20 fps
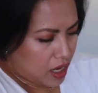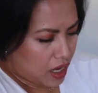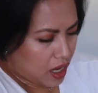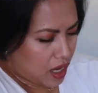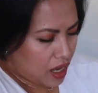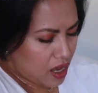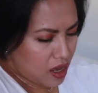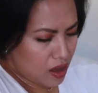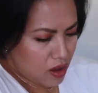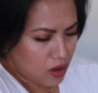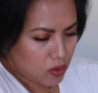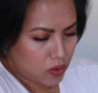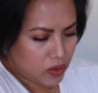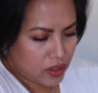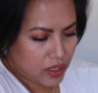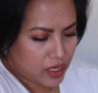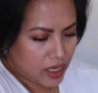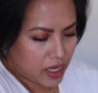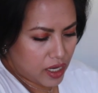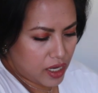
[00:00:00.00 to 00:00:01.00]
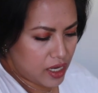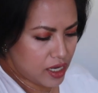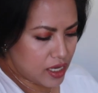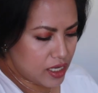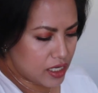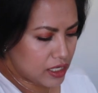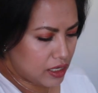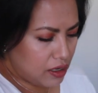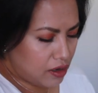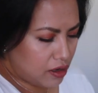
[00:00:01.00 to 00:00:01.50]
How
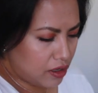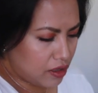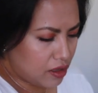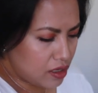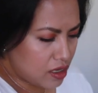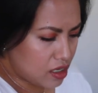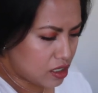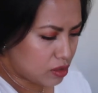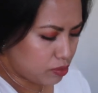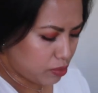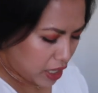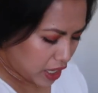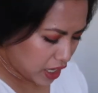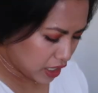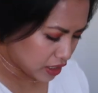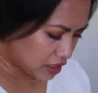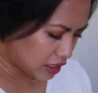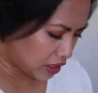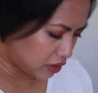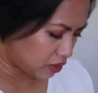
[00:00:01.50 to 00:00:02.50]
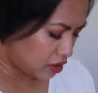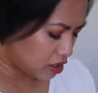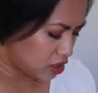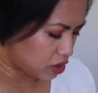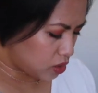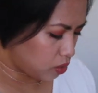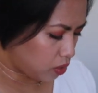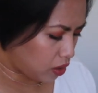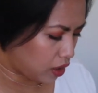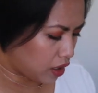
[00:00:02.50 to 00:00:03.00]
nice are these bags? Now
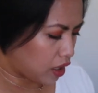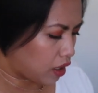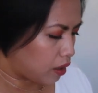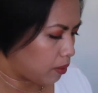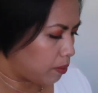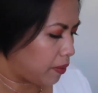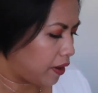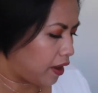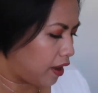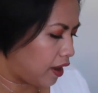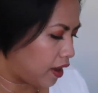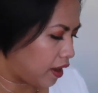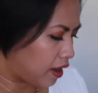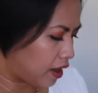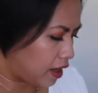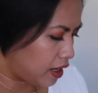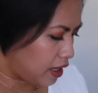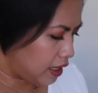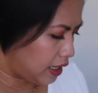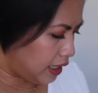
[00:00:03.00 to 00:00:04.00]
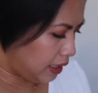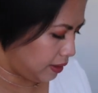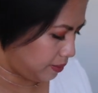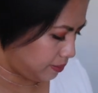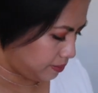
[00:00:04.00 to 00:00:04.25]
this one I paid...